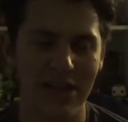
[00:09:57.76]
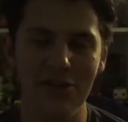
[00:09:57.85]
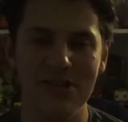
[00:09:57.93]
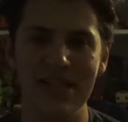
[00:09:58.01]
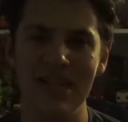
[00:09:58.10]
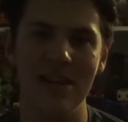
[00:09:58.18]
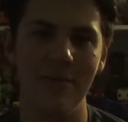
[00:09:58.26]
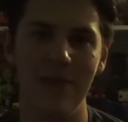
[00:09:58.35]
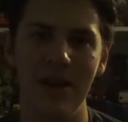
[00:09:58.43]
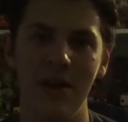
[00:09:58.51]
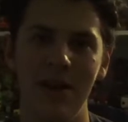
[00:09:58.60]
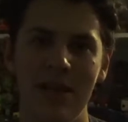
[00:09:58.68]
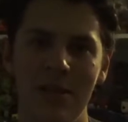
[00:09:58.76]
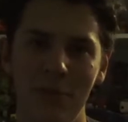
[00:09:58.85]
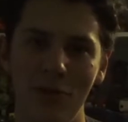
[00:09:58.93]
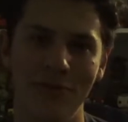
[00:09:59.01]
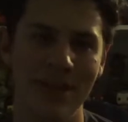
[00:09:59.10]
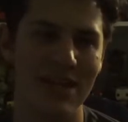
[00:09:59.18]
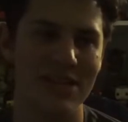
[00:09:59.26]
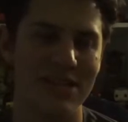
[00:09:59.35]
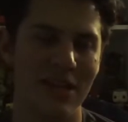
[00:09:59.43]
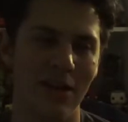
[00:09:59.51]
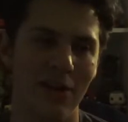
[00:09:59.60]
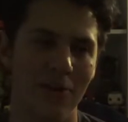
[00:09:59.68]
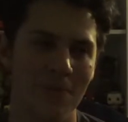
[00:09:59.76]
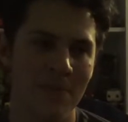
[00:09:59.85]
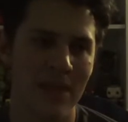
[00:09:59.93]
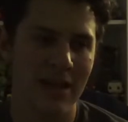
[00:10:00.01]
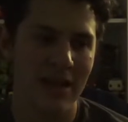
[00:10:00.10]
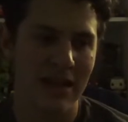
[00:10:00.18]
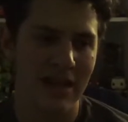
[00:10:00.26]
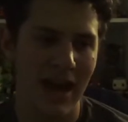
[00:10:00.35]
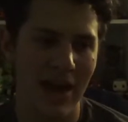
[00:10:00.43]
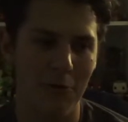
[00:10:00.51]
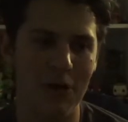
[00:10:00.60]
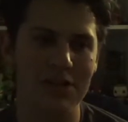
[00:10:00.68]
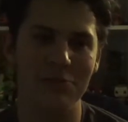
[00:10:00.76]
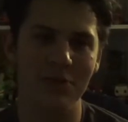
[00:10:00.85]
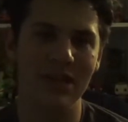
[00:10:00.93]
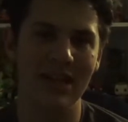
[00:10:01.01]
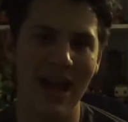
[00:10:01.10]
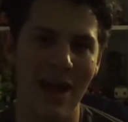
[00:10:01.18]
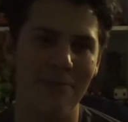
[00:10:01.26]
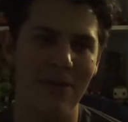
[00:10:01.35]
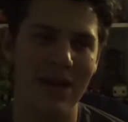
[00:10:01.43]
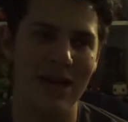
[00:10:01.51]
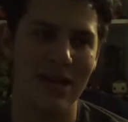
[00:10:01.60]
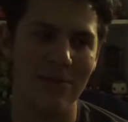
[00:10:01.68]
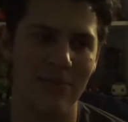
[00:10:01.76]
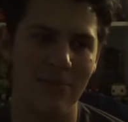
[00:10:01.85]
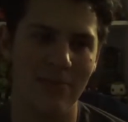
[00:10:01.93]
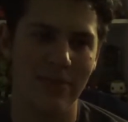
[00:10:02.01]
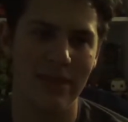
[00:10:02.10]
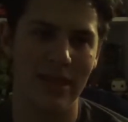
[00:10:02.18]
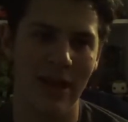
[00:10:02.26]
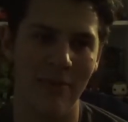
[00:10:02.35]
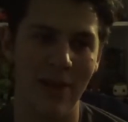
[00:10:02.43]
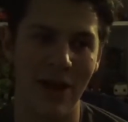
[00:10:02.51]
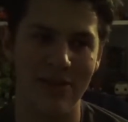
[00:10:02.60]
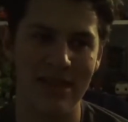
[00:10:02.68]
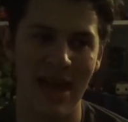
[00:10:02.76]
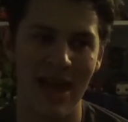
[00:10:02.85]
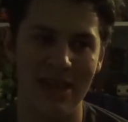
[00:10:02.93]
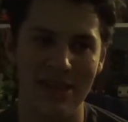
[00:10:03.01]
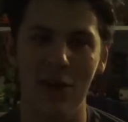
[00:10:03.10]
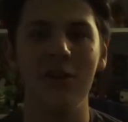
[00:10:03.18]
those didn't appear in the movie. So I was really happy about that. There